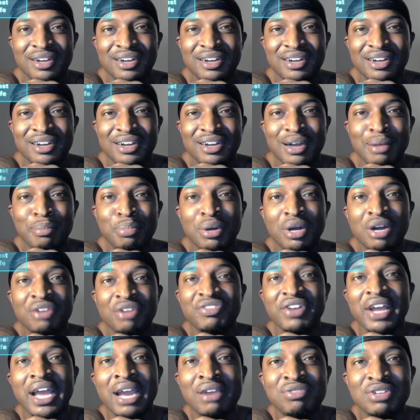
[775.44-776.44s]
above
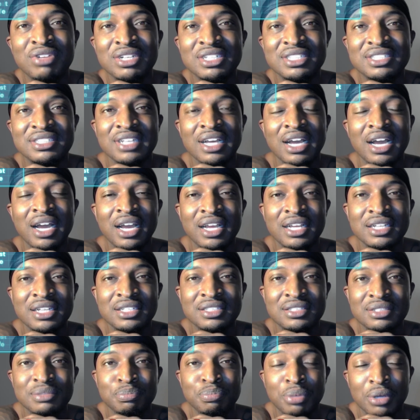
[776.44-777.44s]
average
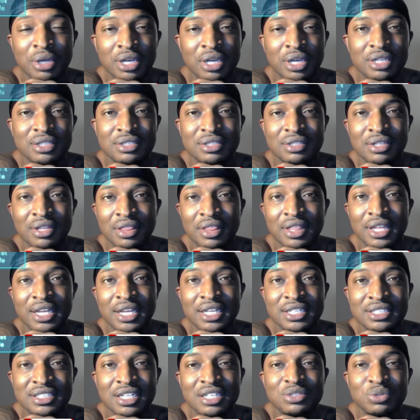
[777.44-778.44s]
size butt.
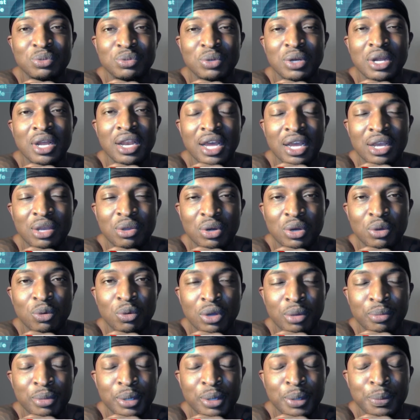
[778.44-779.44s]
That's just what I like on a
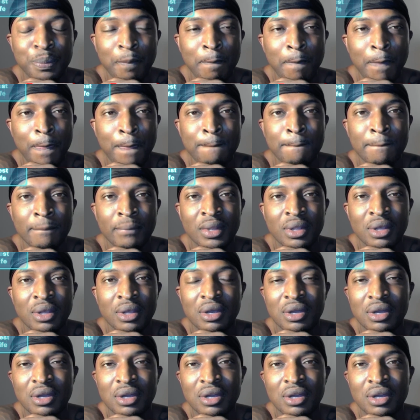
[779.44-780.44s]
woman.
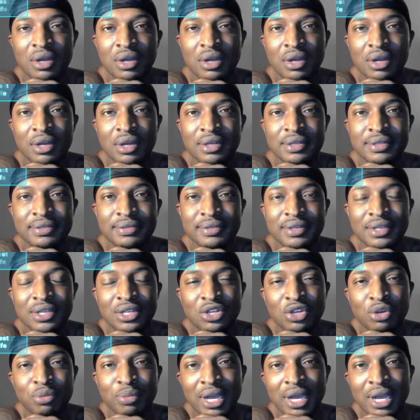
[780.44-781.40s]
You know, my